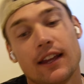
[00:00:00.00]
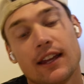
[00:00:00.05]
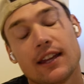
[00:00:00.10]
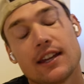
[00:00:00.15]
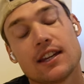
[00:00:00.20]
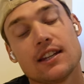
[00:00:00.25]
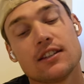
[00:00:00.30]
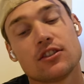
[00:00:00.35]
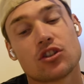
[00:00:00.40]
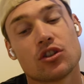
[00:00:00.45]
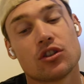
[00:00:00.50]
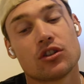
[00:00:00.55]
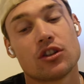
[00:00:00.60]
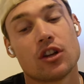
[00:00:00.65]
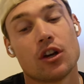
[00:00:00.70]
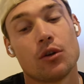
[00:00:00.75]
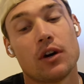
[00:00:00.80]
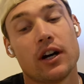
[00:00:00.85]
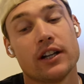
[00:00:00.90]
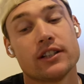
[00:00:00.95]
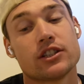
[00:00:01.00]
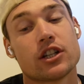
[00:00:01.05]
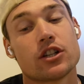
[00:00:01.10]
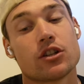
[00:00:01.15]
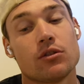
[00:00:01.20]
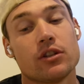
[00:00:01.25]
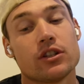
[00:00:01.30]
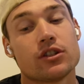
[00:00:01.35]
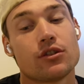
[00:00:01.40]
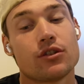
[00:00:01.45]
He is good though. I
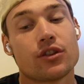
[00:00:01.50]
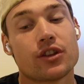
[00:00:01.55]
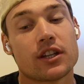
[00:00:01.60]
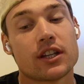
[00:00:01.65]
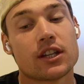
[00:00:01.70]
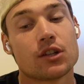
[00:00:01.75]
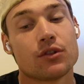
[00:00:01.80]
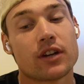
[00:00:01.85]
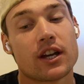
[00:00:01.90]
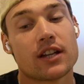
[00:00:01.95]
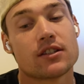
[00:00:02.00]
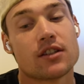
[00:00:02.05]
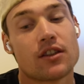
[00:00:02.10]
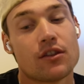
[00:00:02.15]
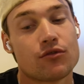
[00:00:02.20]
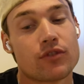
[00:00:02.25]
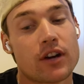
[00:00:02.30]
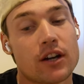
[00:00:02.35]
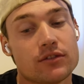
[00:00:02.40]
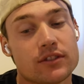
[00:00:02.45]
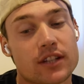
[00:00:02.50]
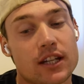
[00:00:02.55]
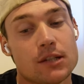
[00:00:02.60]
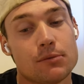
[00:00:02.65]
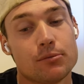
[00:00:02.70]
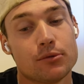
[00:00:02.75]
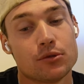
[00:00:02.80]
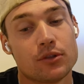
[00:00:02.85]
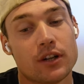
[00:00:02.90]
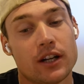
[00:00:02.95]
genuinely do think it'll get to the round
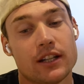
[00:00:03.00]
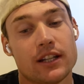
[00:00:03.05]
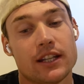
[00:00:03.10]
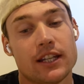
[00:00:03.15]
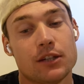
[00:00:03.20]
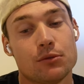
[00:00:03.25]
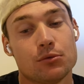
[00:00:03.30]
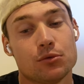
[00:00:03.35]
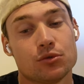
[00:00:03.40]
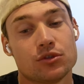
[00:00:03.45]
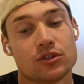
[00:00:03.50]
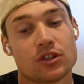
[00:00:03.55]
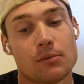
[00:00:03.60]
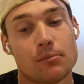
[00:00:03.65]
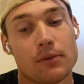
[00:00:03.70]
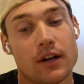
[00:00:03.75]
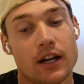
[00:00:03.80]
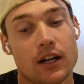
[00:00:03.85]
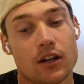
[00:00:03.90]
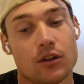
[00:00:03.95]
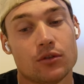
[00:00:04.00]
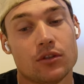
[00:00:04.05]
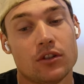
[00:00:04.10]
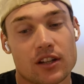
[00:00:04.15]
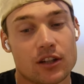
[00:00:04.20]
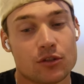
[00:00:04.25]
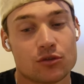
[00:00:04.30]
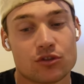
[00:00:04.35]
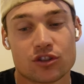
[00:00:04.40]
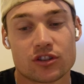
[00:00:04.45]
table and he will somehow,
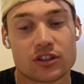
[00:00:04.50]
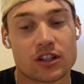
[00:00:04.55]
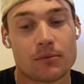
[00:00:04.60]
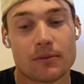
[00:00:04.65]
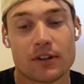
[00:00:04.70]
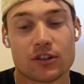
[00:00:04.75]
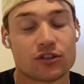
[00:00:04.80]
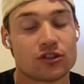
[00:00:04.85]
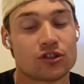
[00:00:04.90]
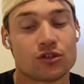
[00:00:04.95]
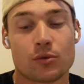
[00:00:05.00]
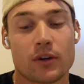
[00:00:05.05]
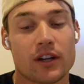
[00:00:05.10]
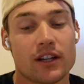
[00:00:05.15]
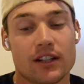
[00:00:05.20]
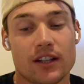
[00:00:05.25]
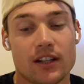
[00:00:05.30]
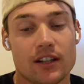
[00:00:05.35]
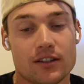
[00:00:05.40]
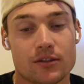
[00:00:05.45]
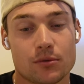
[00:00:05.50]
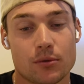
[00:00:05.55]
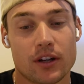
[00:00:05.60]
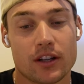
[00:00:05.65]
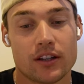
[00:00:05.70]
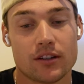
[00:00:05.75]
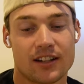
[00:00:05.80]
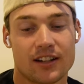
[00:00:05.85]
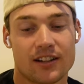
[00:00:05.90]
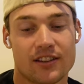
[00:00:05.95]
he'll just somehow swayed it his
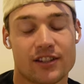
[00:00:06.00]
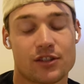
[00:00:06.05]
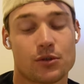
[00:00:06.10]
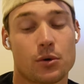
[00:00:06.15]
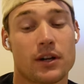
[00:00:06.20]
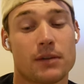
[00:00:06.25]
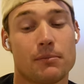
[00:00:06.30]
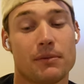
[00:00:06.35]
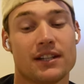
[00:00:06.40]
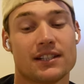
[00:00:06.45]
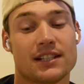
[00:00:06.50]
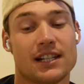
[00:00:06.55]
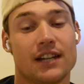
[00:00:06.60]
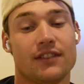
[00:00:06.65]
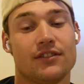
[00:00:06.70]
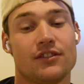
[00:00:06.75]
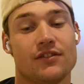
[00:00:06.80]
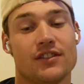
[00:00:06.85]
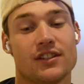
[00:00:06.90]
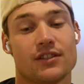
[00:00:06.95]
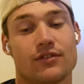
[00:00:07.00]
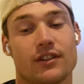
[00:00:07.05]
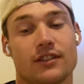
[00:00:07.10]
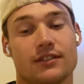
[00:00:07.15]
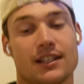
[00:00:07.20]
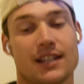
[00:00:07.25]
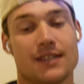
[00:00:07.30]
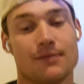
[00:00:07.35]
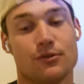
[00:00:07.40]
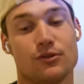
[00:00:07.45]
way. There's 20 minutes left of this
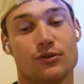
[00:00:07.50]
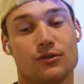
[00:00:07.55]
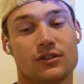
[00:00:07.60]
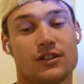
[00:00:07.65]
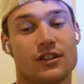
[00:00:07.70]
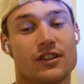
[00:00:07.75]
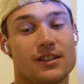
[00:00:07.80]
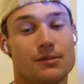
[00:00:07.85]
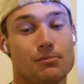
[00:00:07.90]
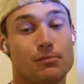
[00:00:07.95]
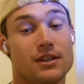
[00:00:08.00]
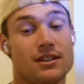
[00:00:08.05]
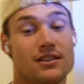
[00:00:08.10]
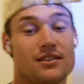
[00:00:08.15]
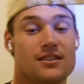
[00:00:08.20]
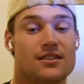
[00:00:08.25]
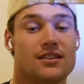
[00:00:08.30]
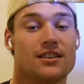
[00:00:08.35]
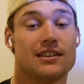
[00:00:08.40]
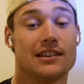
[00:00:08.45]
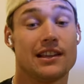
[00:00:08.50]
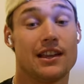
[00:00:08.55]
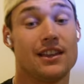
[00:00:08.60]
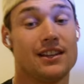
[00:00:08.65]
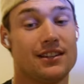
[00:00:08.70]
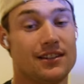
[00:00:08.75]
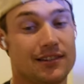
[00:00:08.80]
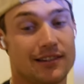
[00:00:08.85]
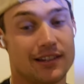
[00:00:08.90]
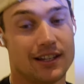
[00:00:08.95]
round table, so this means that
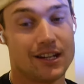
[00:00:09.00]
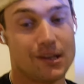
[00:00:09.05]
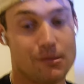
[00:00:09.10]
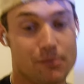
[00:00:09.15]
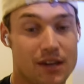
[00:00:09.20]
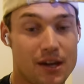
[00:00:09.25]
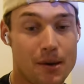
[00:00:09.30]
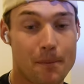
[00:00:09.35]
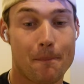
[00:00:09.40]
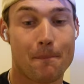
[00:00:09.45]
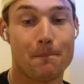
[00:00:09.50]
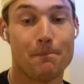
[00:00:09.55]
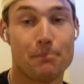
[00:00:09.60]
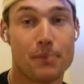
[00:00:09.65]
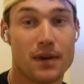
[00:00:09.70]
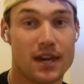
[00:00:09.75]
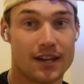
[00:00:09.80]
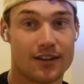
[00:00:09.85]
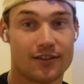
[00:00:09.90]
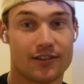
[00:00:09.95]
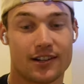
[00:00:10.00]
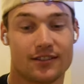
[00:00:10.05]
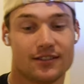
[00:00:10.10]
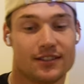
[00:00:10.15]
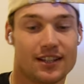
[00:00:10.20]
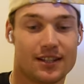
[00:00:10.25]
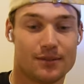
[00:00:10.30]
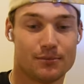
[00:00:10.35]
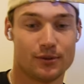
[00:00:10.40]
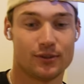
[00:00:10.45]
this is going to be a big round
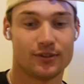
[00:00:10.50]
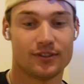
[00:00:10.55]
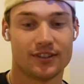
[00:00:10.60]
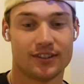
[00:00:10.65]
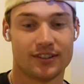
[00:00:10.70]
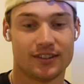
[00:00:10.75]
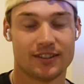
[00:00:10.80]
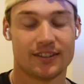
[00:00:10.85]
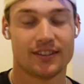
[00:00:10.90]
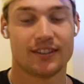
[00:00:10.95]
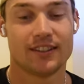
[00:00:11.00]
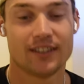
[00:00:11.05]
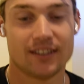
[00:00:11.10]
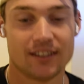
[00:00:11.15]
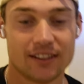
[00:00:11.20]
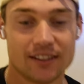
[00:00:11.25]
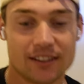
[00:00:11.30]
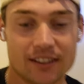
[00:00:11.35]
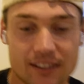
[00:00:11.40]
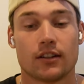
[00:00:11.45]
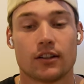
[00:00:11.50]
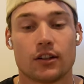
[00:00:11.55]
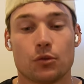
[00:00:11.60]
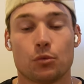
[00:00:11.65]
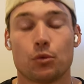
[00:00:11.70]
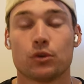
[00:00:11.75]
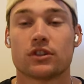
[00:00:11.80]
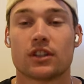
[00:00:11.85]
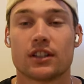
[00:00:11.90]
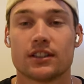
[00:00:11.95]
table.
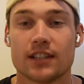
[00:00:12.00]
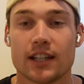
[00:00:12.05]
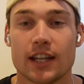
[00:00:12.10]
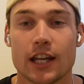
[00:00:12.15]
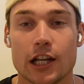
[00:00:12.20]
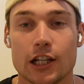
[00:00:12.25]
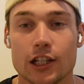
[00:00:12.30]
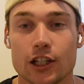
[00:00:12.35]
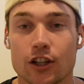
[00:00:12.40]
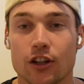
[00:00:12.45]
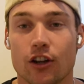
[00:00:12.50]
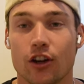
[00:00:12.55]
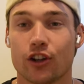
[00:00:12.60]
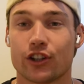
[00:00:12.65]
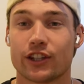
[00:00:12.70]
What did I say earlier?